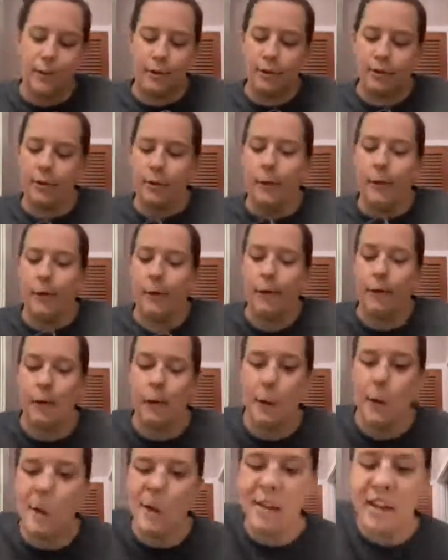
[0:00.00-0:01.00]
So
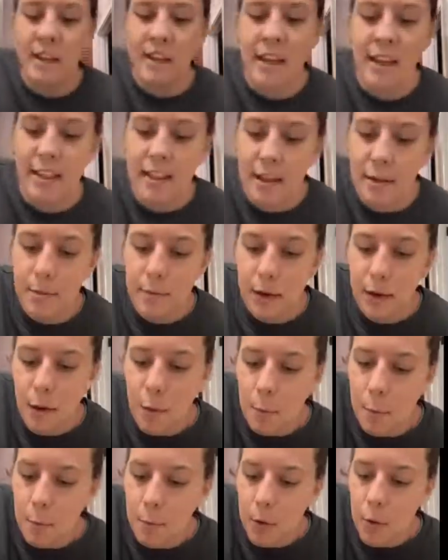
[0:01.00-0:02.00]
I think I'm going to go
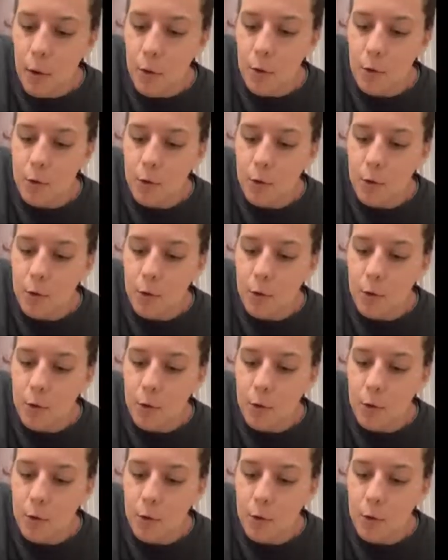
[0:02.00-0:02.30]
bold